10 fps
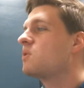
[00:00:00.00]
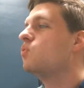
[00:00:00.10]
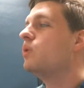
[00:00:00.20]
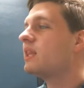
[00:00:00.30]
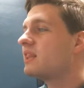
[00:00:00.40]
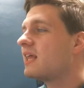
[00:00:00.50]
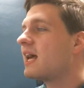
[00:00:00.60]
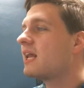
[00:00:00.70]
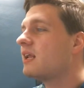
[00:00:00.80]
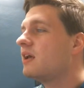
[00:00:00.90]
With
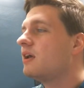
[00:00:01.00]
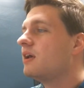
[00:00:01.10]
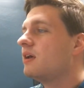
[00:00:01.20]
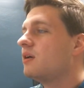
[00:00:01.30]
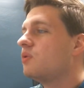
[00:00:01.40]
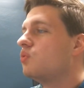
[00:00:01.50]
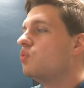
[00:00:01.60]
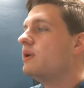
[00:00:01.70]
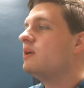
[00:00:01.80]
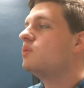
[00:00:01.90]
that,
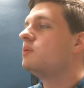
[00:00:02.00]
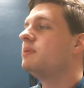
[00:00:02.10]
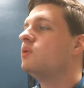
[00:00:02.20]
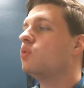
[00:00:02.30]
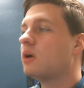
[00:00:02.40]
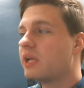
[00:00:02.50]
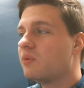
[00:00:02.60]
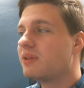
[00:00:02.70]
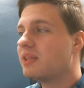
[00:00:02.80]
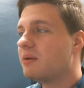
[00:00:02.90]
we will be working
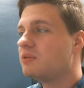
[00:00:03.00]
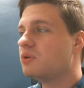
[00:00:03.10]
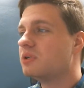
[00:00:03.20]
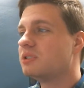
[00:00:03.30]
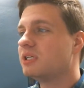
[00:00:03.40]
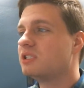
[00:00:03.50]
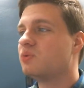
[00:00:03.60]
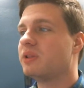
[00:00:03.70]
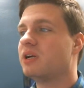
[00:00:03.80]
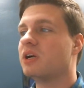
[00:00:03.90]
with them to assist
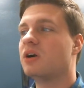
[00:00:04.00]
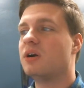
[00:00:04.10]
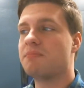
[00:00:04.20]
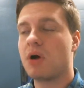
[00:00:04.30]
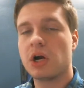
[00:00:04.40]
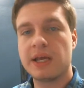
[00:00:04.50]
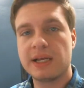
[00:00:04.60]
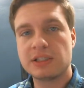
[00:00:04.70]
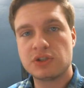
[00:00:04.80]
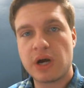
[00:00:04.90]
with their current
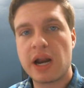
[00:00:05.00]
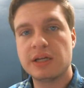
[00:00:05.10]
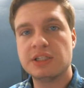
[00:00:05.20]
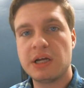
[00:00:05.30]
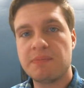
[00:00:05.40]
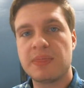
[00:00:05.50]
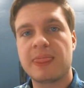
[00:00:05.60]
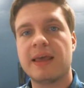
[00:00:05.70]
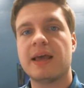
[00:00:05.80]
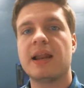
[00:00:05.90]
marketing strategy
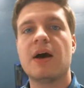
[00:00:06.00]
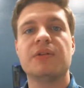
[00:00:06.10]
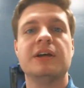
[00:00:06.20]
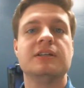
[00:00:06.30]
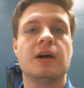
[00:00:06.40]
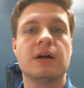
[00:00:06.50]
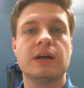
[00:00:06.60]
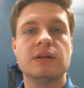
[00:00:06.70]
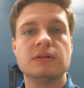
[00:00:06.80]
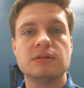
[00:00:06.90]
and how they
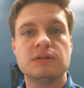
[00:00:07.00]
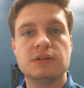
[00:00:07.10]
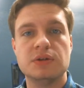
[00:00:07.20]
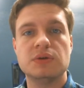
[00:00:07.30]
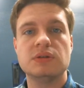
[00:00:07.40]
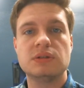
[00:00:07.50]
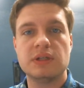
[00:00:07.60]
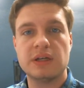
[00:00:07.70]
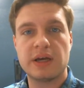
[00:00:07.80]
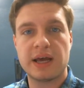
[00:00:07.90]
target students
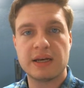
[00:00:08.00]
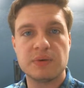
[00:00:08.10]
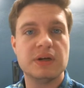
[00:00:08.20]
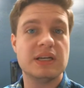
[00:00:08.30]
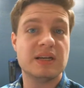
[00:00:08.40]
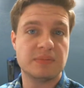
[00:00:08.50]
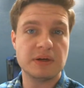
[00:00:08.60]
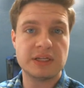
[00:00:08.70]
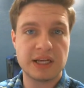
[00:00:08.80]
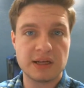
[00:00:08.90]
at UND in
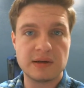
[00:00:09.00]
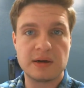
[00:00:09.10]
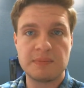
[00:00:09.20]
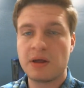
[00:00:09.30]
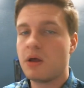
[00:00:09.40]
particular,